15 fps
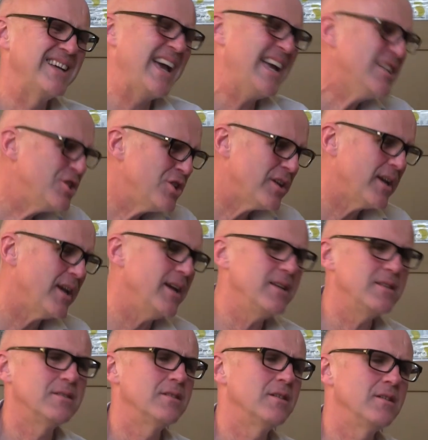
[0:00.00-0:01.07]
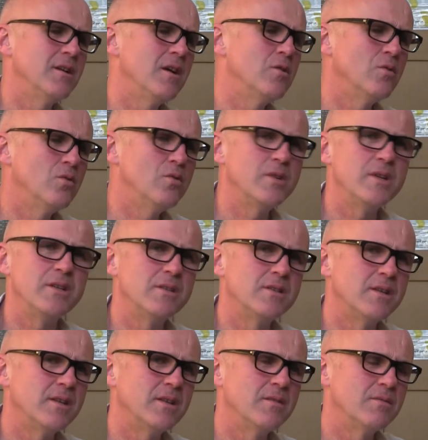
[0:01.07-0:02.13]
educate a young
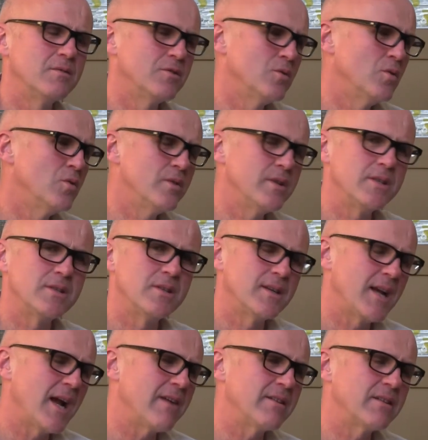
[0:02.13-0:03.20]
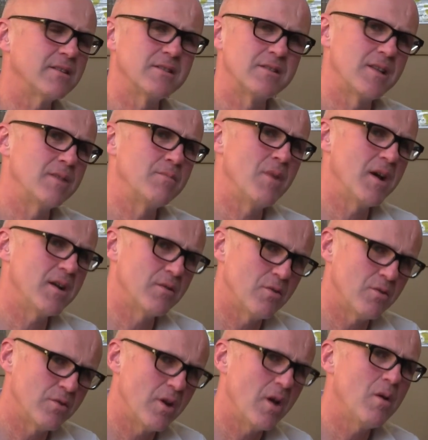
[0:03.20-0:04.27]
audience in stories and characters that they might
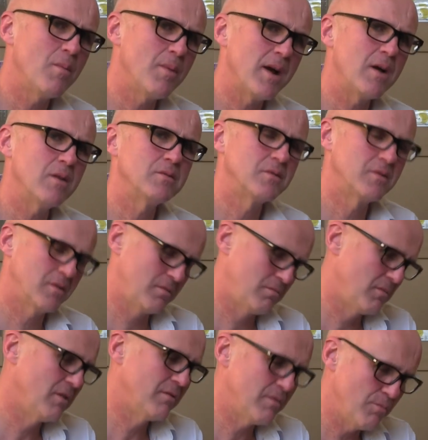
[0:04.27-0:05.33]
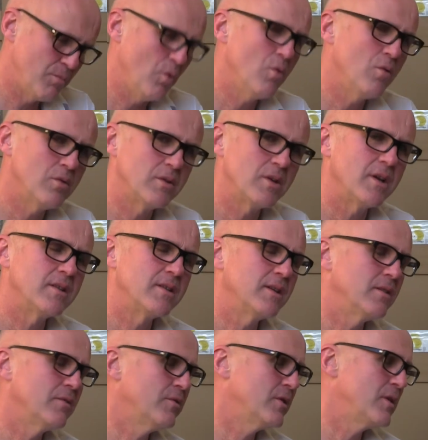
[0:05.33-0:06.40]
not know about, that are important, I
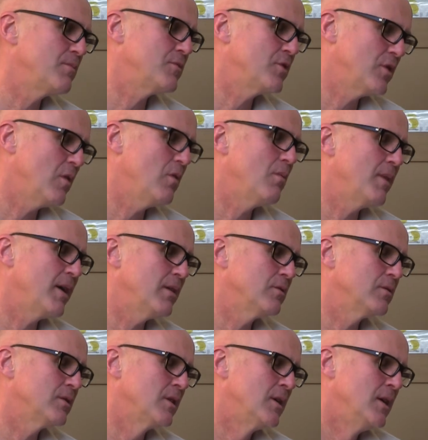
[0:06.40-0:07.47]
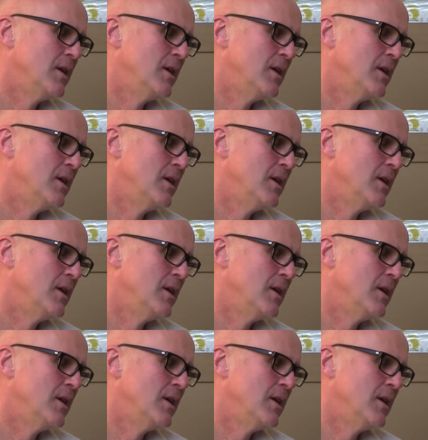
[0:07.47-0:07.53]
think, for them to know about.